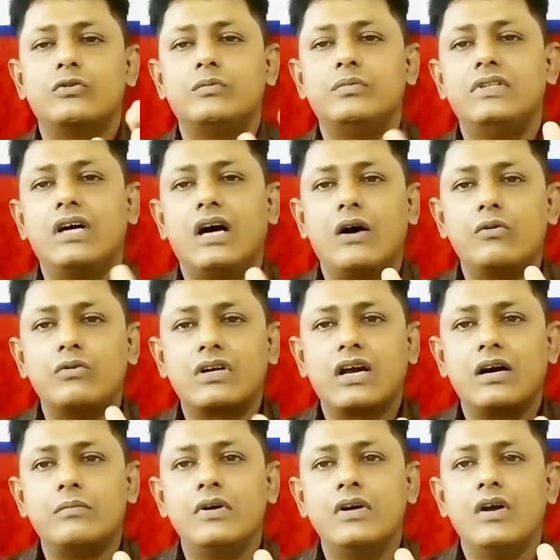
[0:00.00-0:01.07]
This should be the
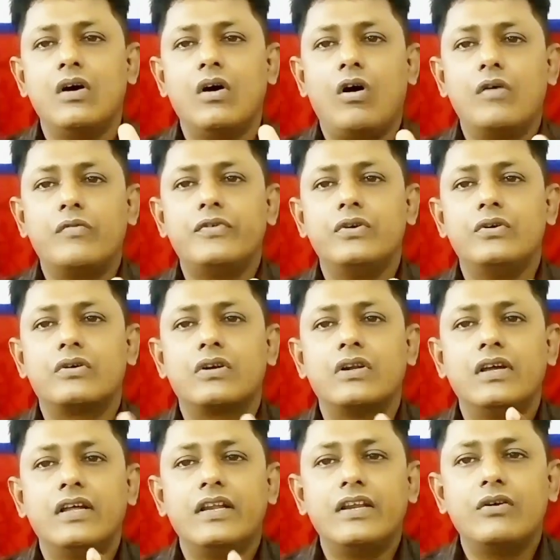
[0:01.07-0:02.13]
outcome of
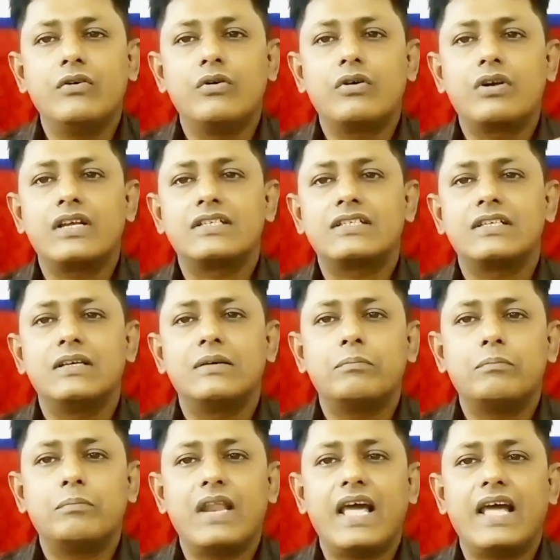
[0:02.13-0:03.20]
your
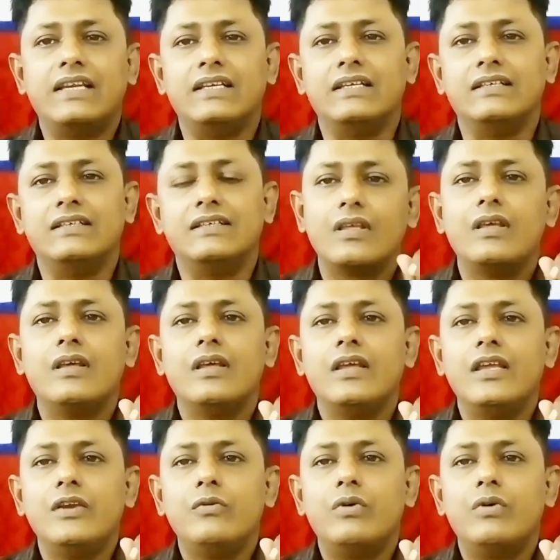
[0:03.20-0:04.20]
rigorous planning.